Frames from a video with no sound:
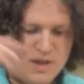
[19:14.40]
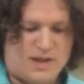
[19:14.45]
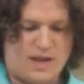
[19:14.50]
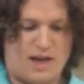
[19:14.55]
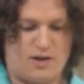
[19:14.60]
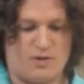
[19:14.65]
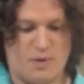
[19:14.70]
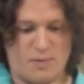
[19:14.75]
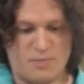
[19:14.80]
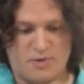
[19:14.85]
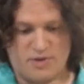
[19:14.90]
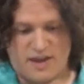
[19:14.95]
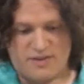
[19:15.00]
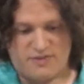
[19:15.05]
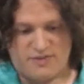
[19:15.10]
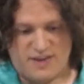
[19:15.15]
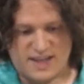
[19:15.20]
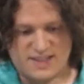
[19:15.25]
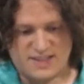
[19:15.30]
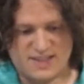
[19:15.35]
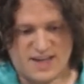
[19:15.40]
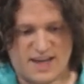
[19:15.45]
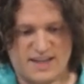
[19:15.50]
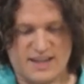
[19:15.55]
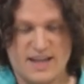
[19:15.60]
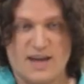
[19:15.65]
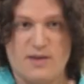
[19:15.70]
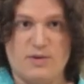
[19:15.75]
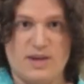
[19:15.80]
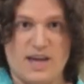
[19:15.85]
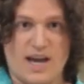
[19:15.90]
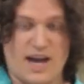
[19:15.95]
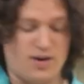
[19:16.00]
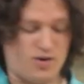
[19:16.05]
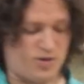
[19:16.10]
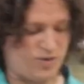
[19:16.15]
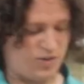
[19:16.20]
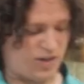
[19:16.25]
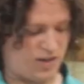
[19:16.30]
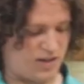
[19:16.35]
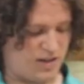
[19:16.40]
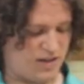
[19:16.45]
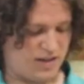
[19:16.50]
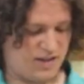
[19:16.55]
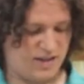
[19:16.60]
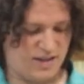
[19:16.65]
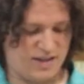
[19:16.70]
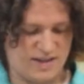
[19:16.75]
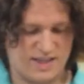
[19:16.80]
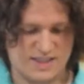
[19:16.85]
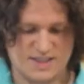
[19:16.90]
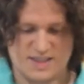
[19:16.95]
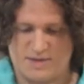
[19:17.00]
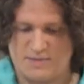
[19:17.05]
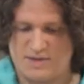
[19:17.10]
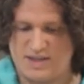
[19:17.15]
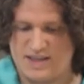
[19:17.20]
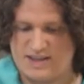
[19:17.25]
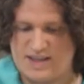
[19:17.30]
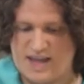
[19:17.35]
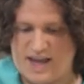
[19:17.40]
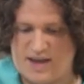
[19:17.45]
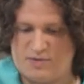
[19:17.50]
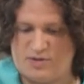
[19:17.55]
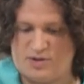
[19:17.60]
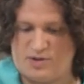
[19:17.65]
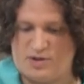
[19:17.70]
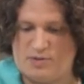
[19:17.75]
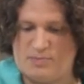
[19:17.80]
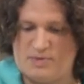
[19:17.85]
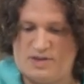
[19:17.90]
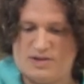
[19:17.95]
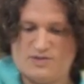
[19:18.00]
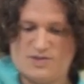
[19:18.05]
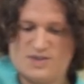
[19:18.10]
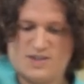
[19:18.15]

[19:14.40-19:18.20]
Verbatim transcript: now remember that fat side that we had earlier? Now it's time to hit that with a little bit of